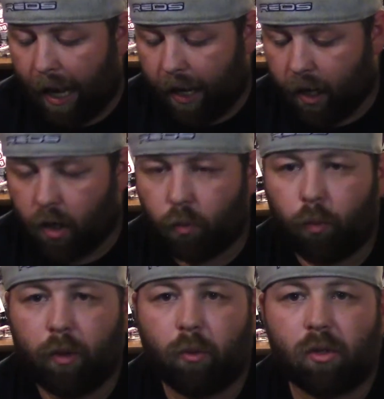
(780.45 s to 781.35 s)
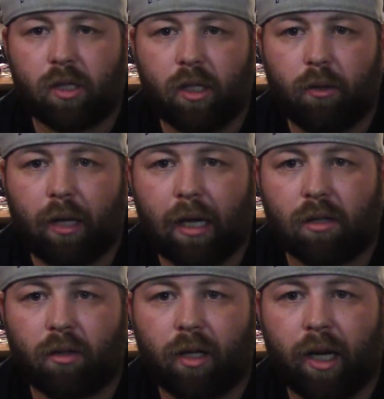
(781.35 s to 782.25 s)
and we will see you guys
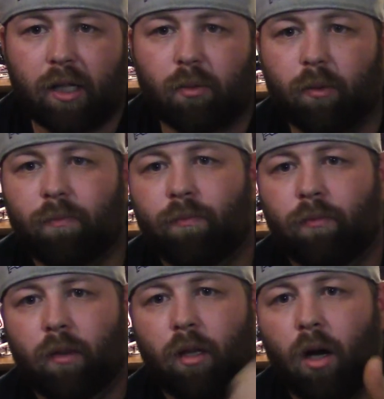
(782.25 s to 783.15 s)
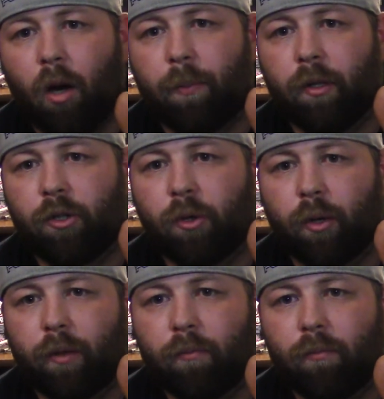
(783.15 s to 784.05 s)
on the next one. Hope you enjoyed it.